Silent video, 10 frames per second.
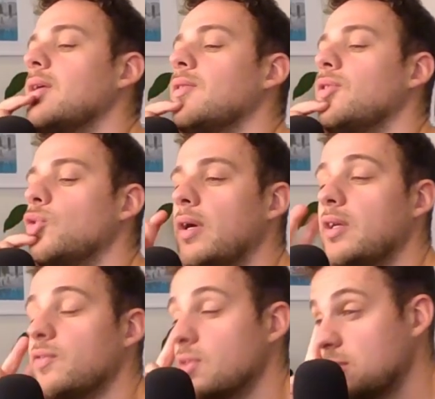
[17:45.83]
Do I
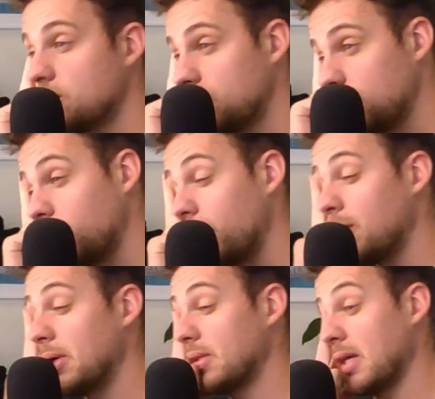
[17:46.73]
even still need to worry
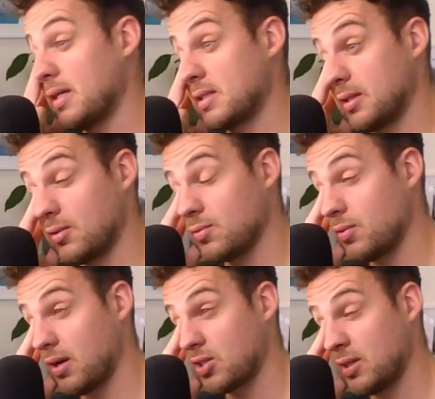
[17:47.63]
about castling? Because we're
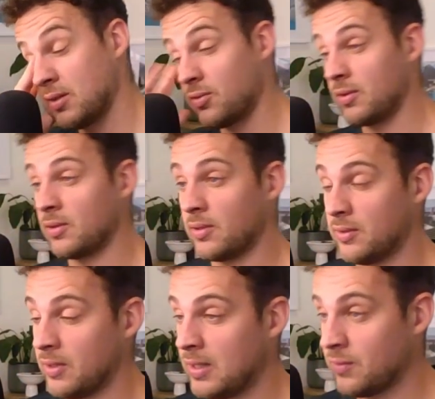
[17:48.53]
actually entering
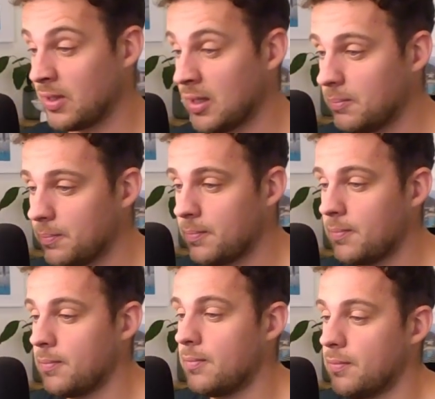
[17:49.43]
the end game,
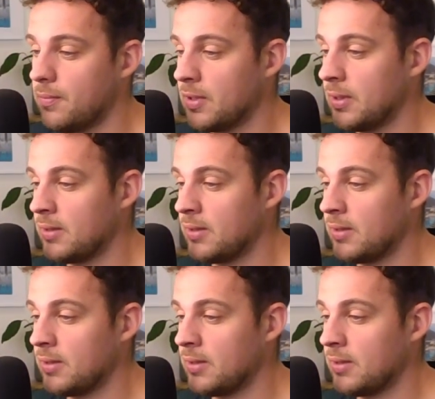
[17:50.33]
the late